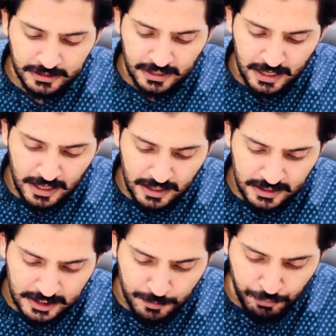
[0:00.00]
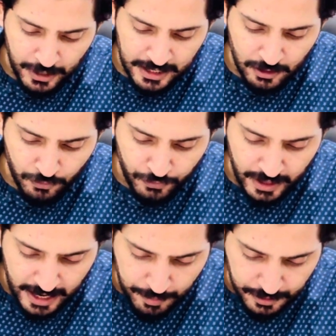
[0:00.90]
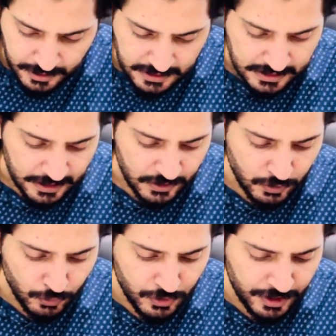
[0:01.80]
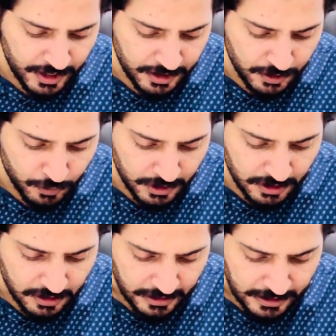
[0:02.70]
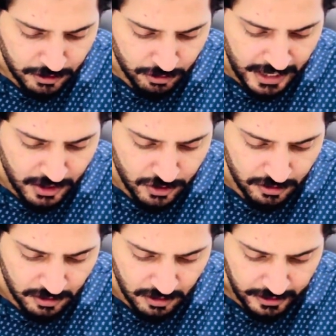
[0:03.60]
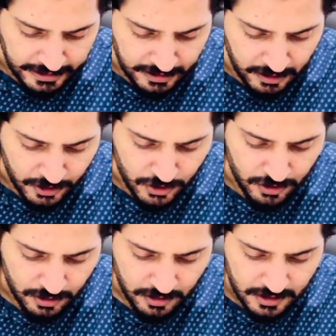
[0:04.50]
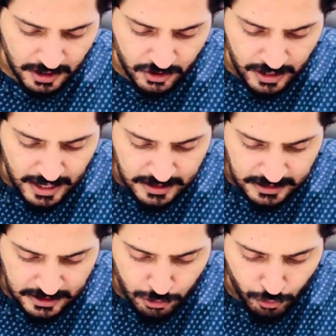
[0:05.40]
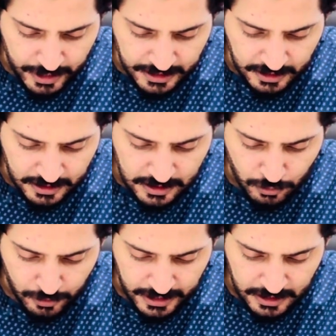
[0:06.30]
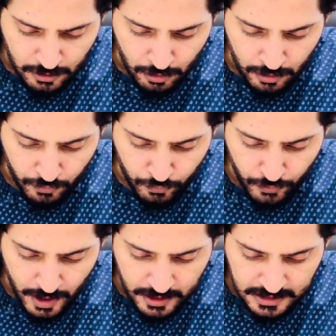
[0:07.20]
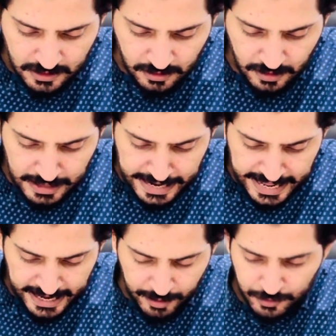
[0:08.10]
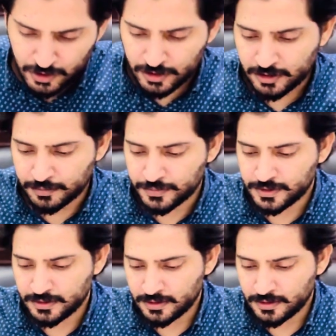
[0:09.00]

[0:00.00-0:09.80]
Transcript: the spread of habits associated with international English, such as its readiness to get on first name terms.